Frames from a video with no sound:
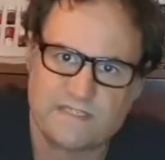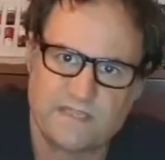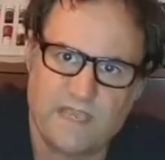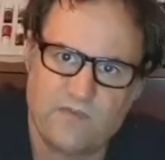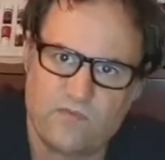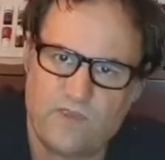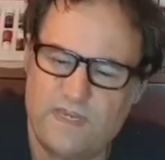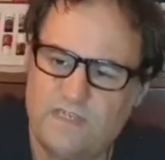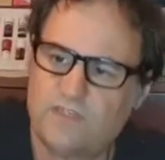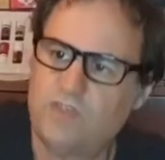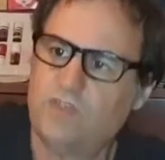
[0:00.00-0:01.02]
basically a
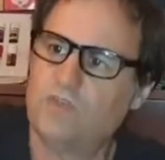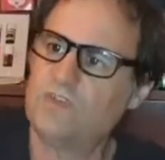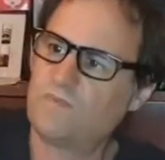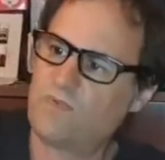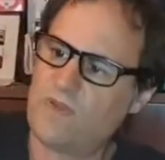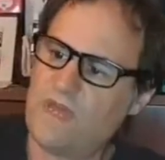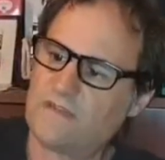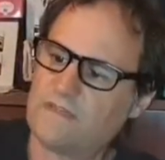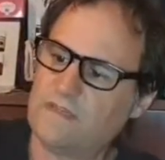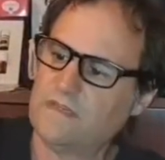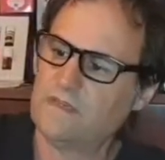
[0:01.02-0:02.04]
ready-to-use
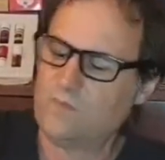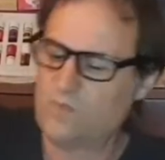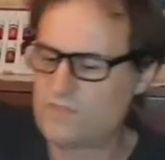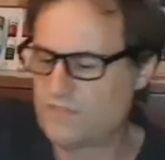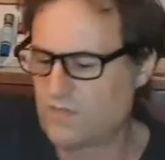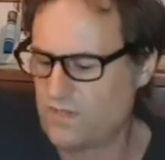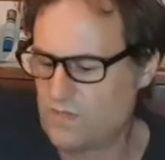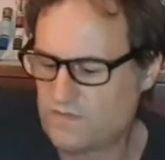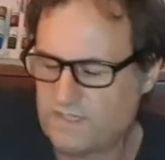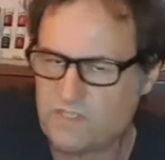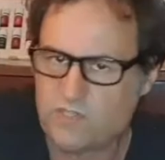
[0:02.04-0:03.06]
product, which has got
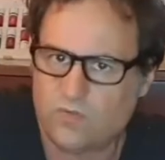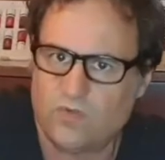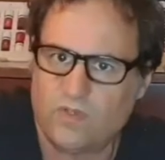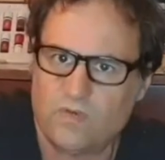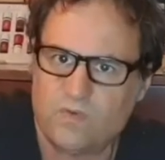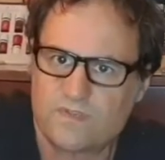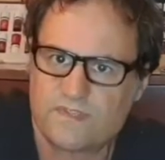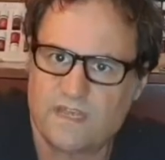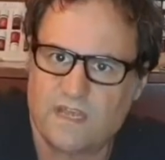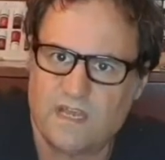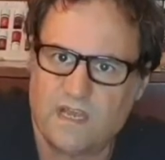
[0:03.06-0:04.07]
your essential
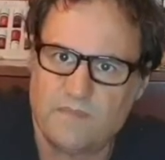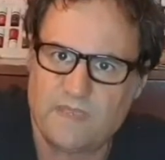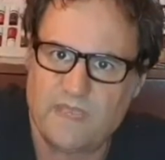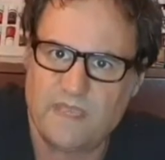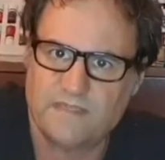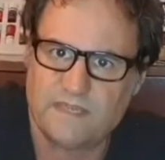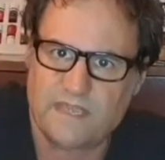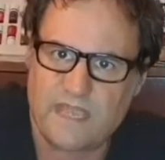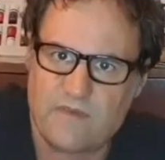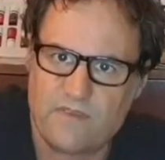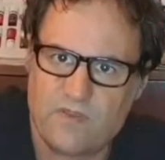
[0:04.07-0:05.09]
oils and
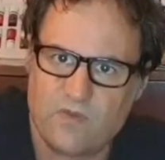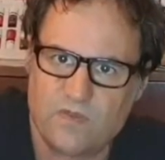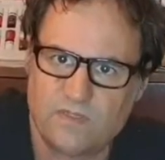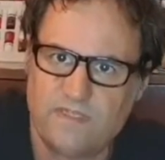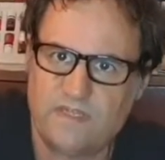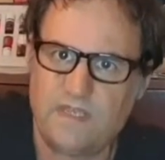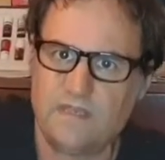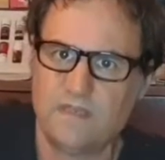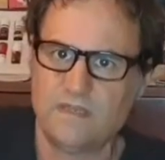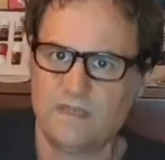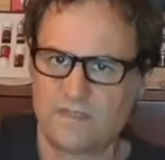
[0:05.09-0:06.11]
a carrier oil in
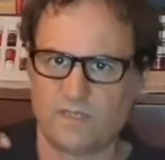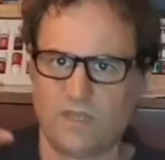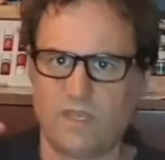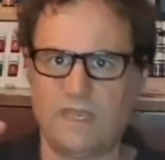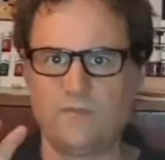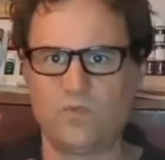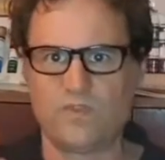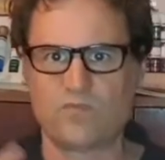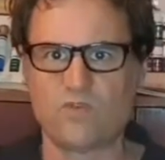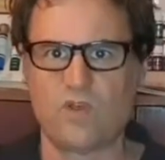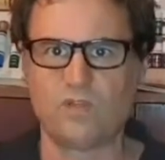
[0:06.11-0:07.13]
there. So, and
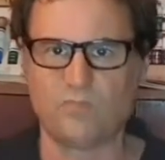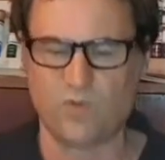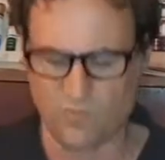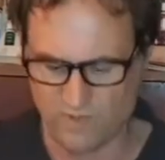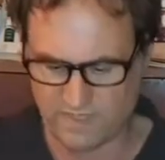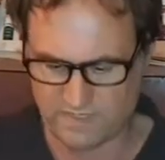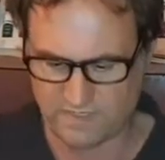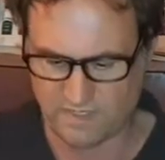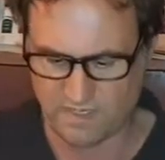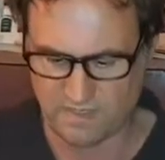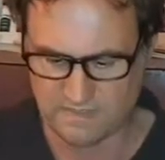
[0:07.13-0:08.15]
with a roller ball ready
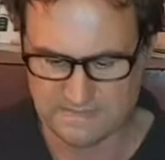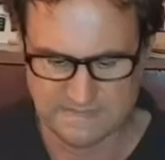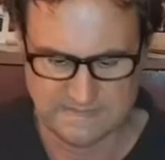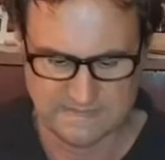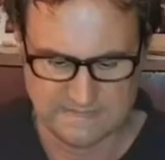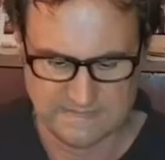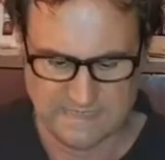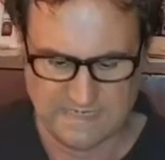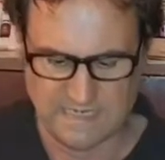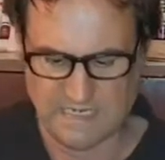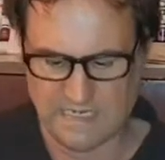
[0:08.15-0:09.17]
to go.
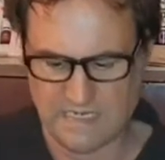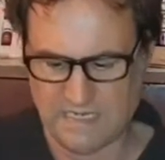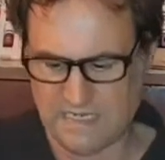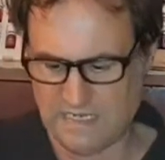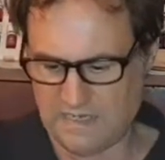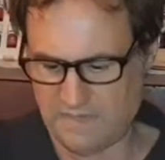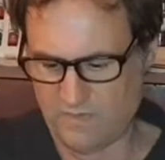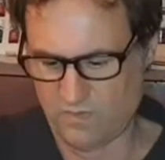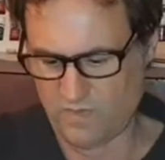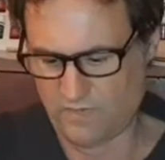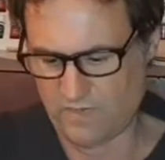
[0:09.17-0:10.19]

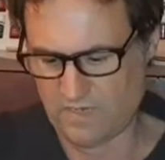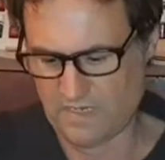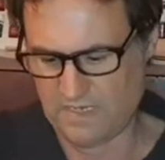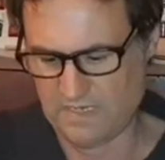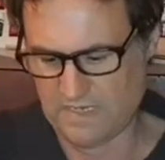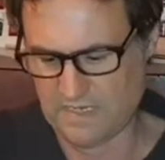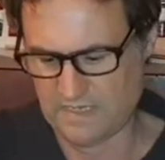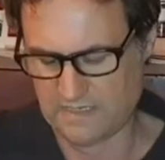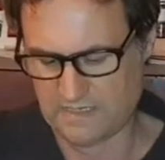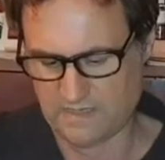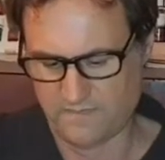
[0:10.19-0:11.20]
What have we got
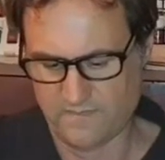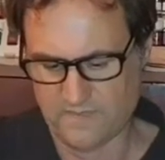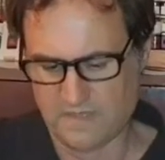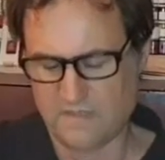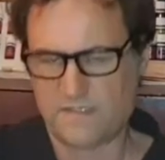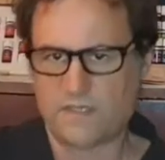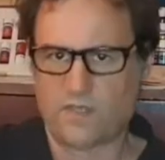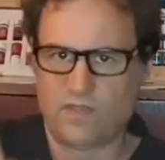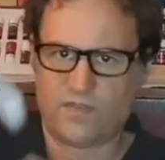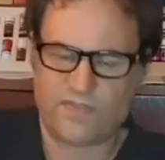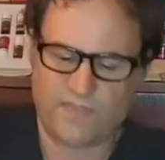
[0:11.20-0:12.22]
here?
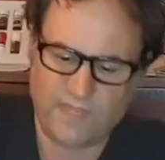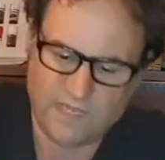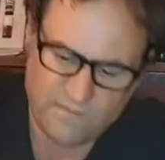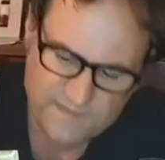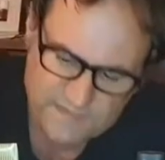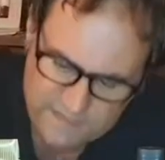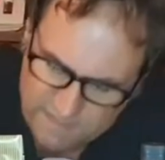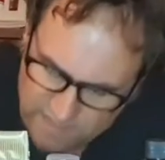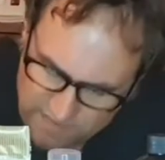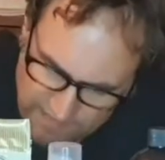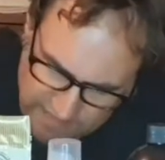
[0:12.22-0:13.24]
So Thieves,